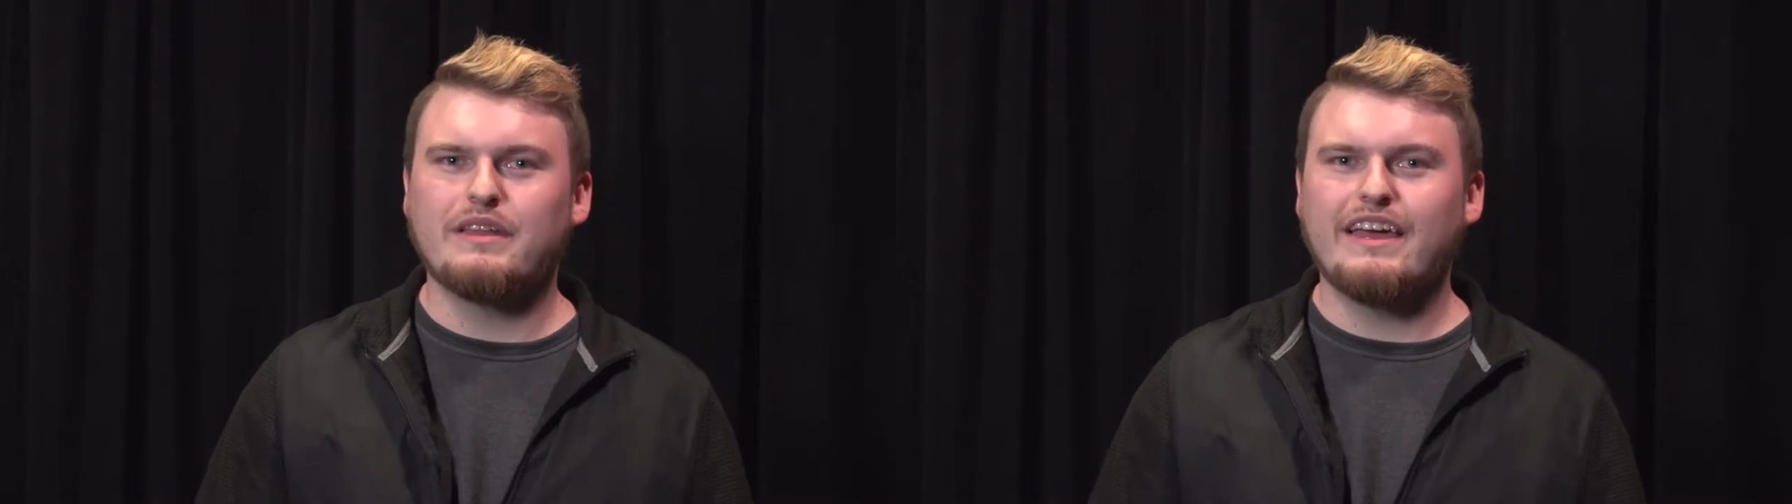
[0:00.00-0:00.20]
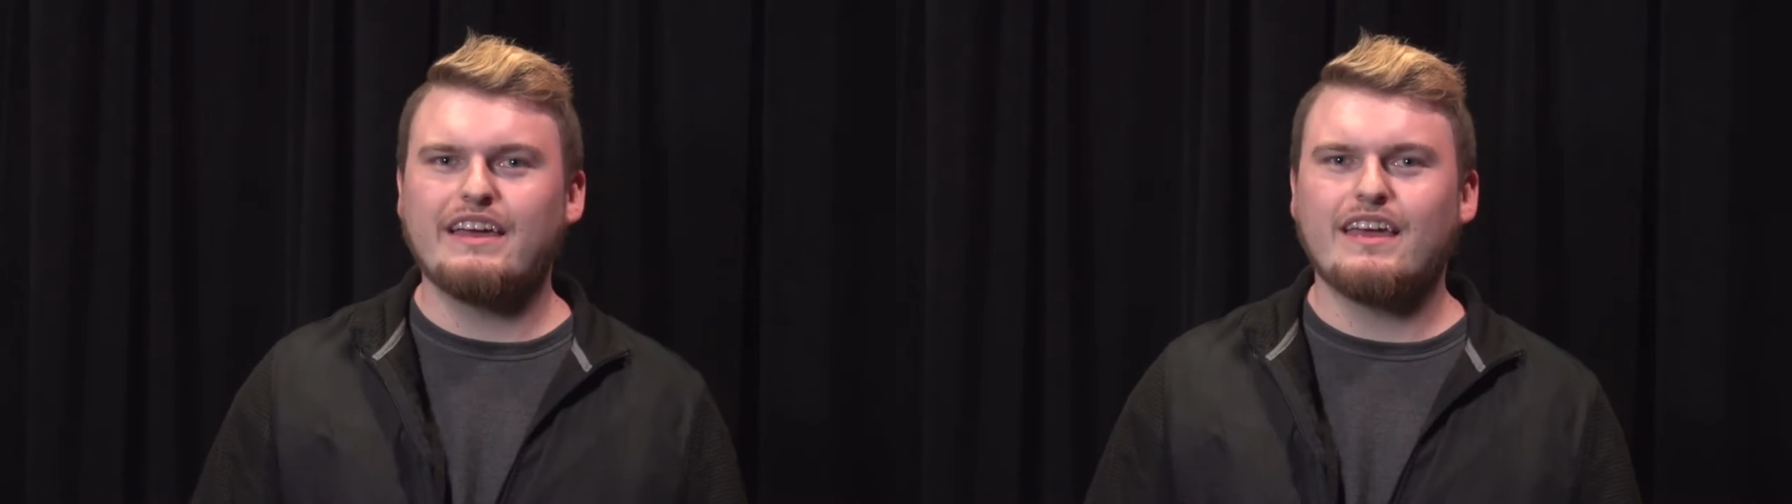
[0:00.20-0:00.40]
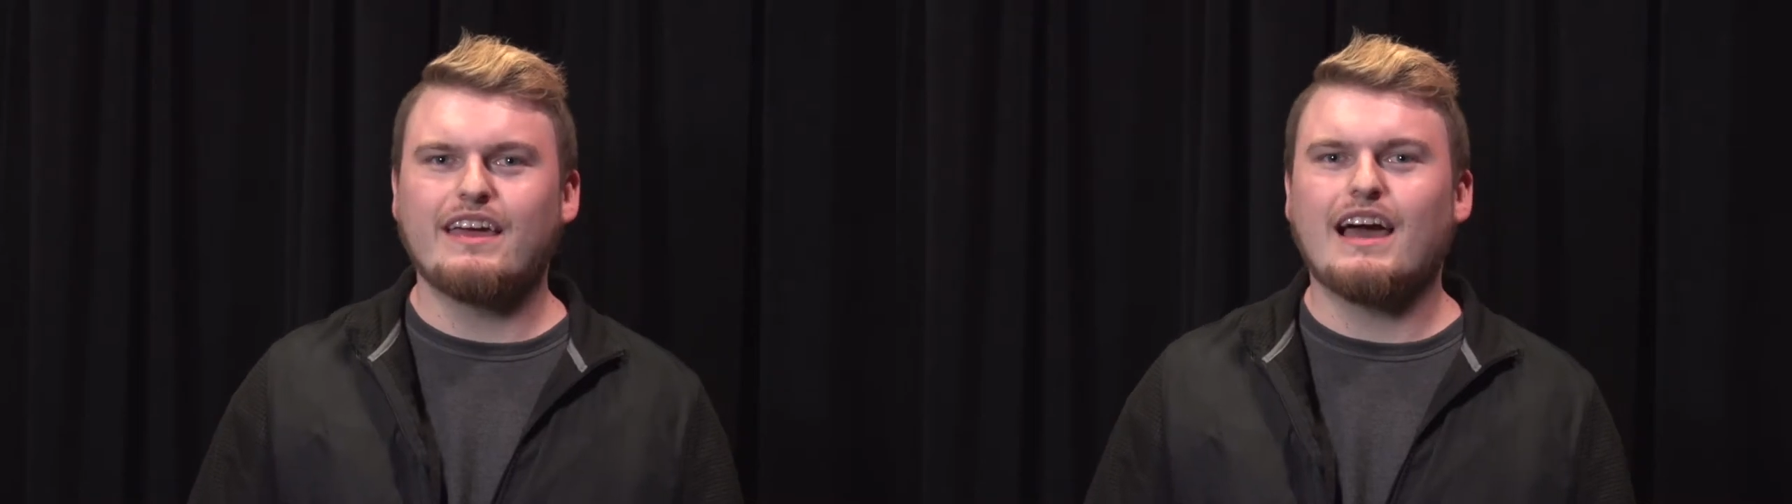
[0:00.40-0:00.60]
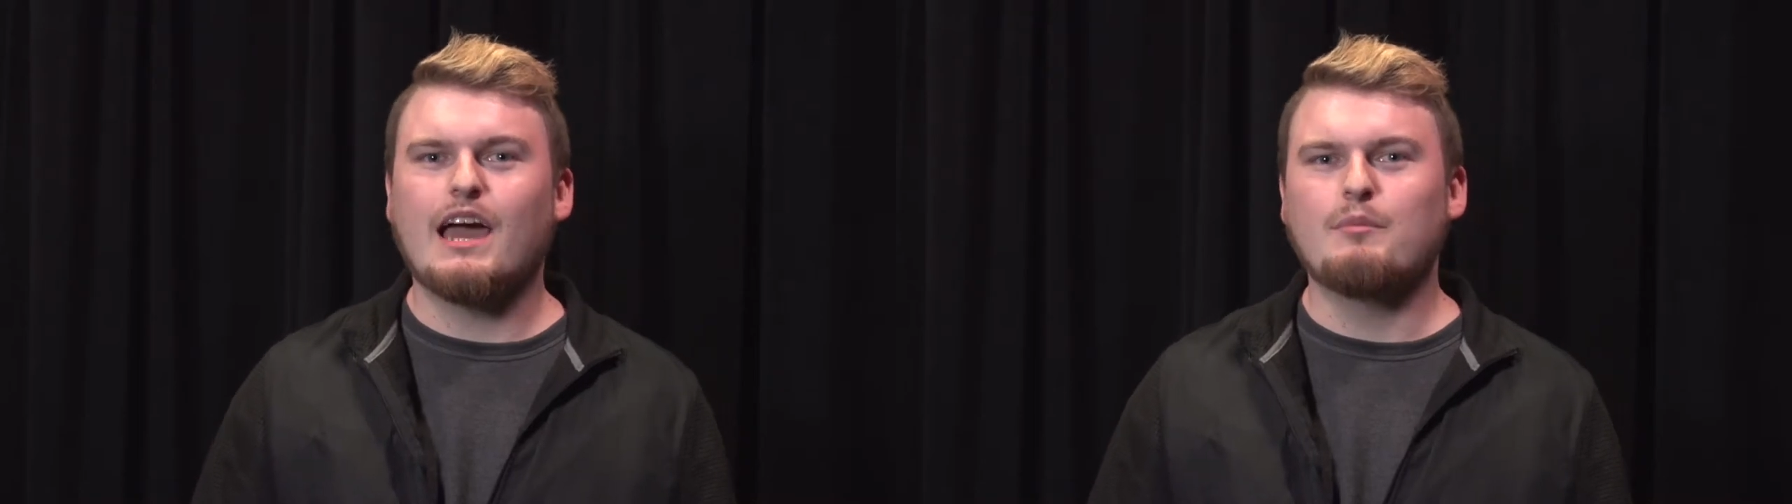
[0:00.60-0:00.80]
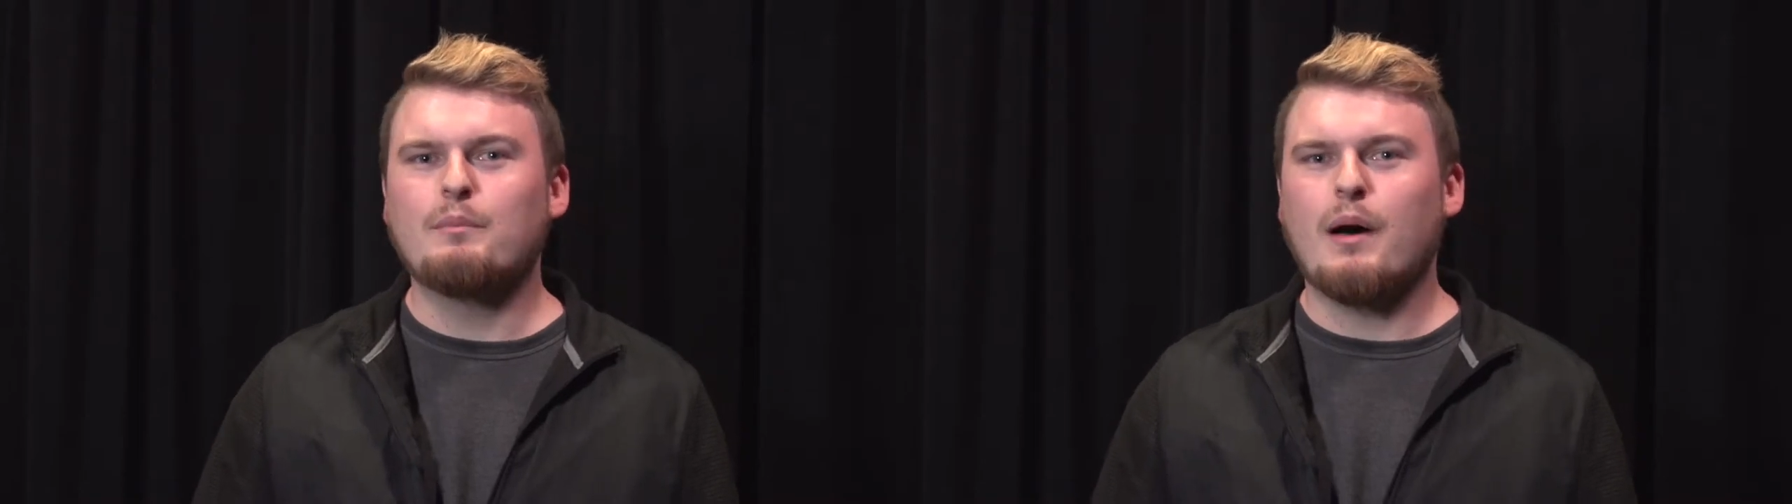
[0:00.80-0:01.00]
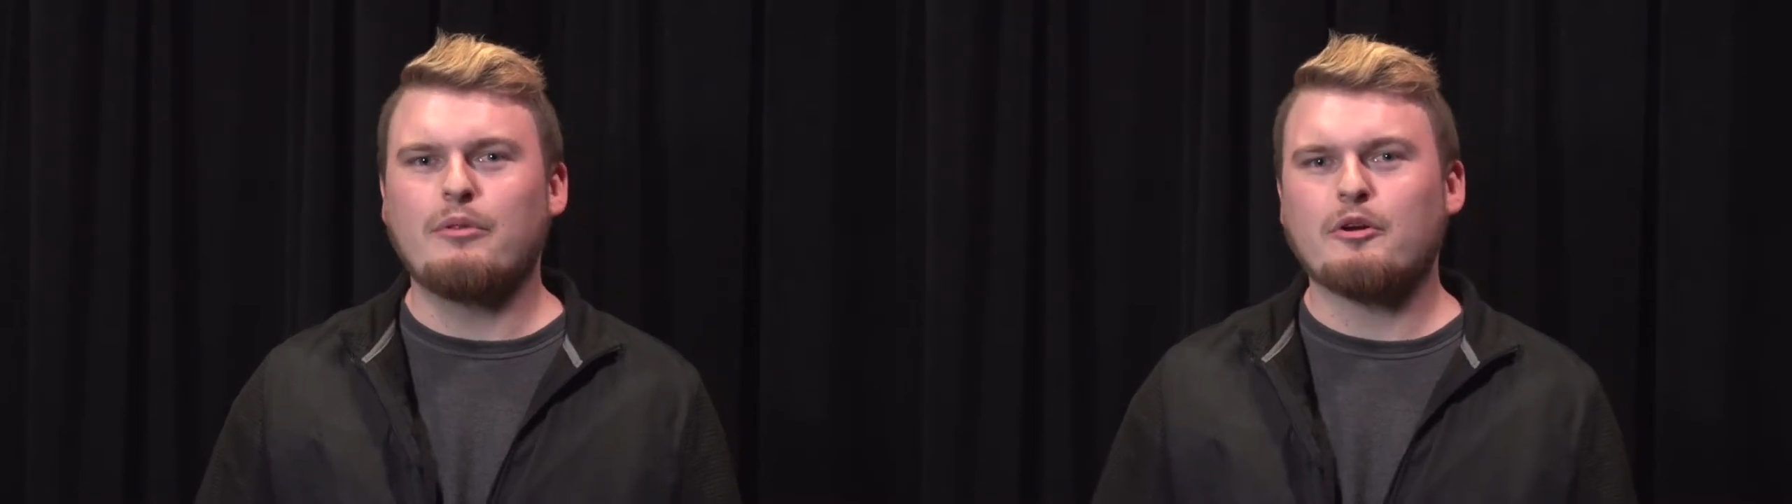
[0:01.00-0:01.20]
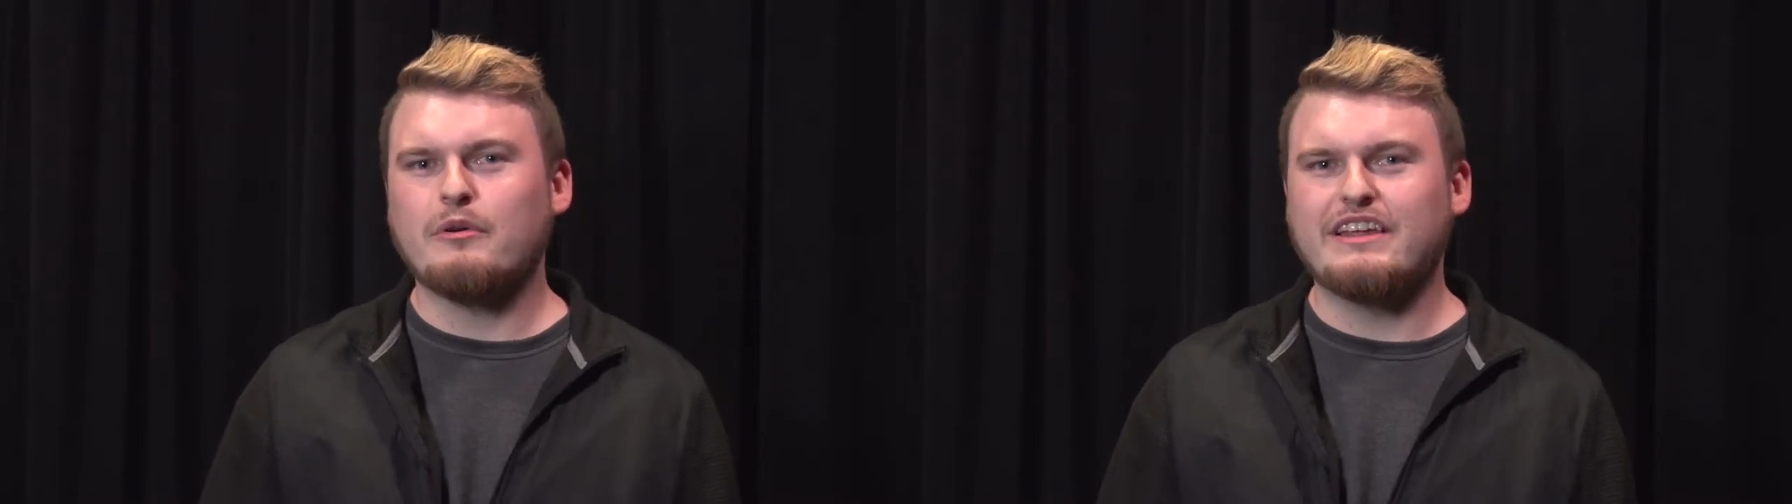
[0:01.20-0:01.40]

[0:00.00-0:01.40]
Blake, and I'm a public